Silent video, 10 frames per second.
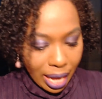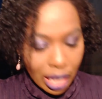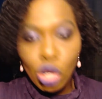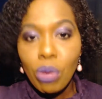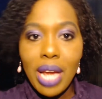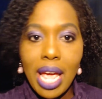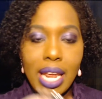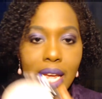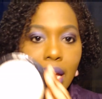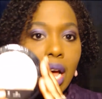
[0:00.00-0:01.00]

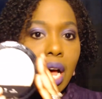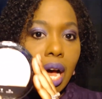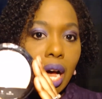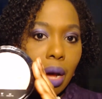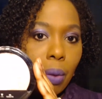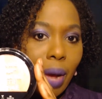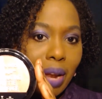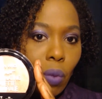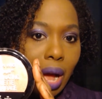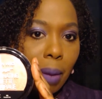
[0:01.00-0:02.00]
illuminating Wet
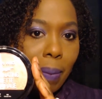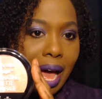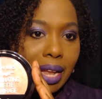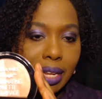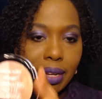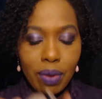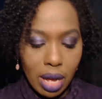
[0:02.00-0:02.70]
n Wild palette,